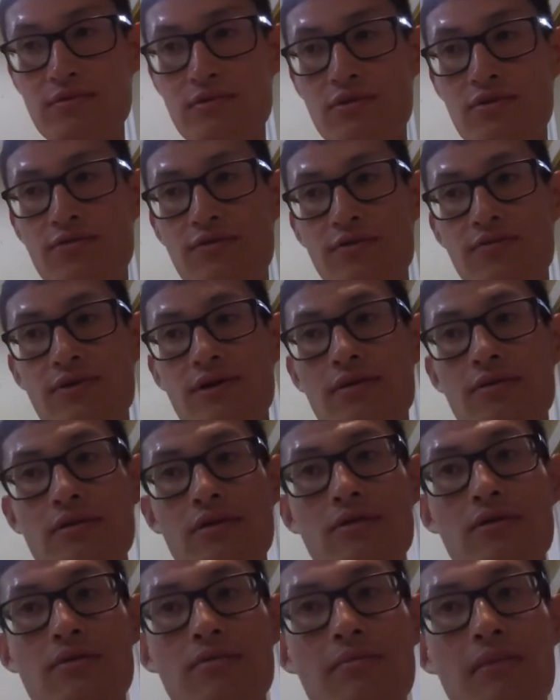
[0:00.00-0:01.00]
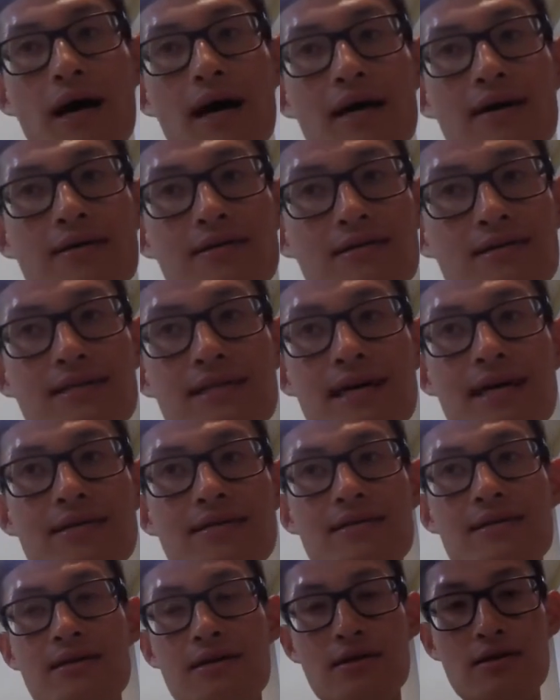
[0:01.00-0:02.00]
fulfill, my
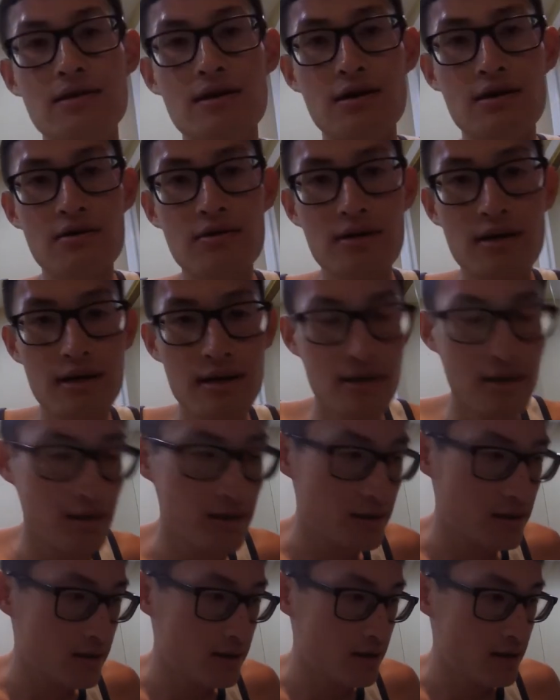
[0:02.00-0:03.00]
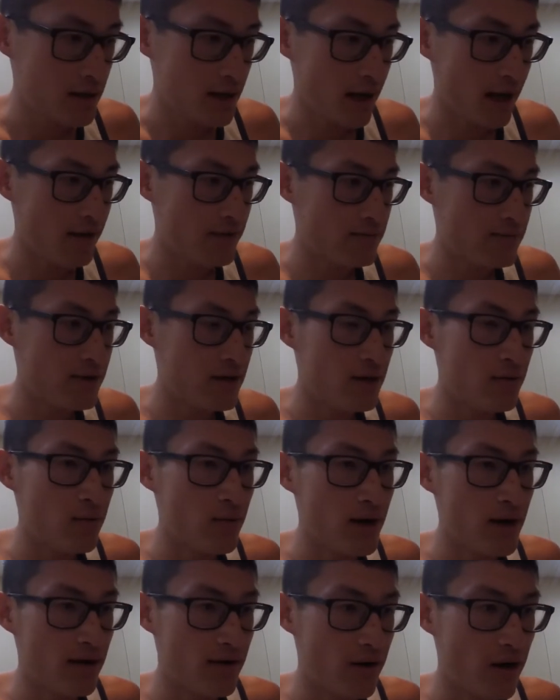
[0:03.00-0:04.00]
consent, I have to be
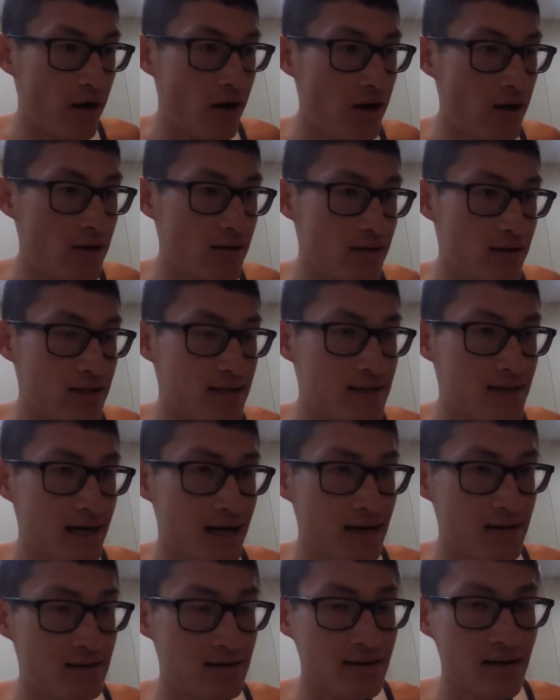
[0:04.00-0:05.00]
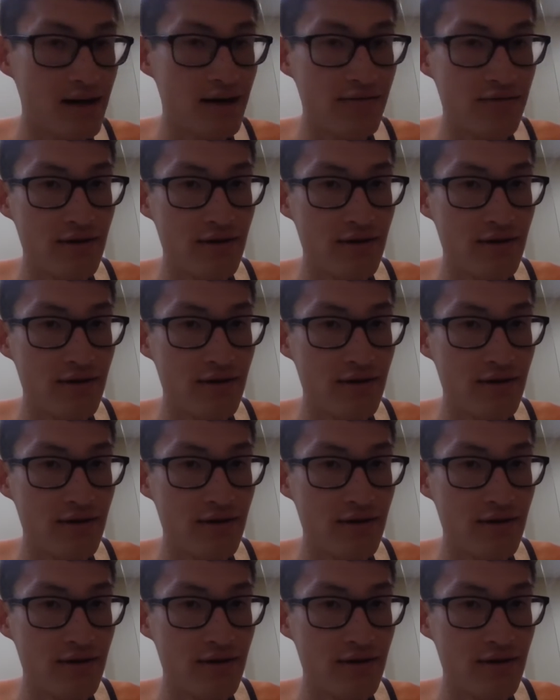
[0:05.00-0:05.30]
aware of all these kind of stuff,